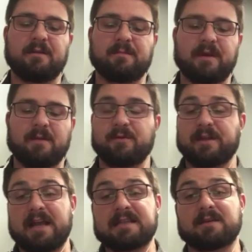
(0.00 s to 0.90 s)
been able to
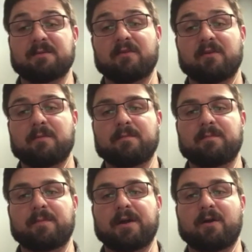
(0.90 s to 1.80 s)
get some of them,
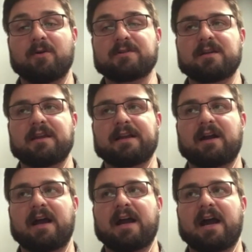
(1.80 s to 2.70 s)
but ultimately
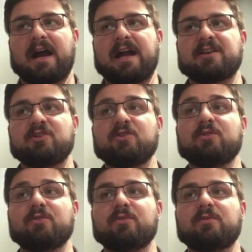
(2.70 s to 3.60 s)
I
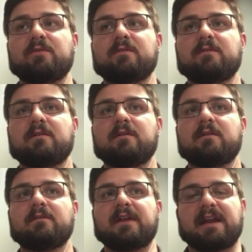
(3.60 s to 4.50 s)
knew
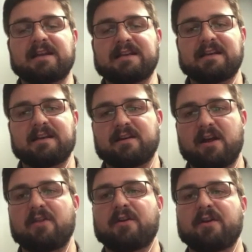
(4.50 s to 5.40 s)
that I needed
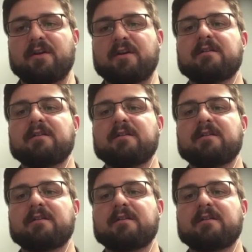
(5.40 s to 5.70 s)
another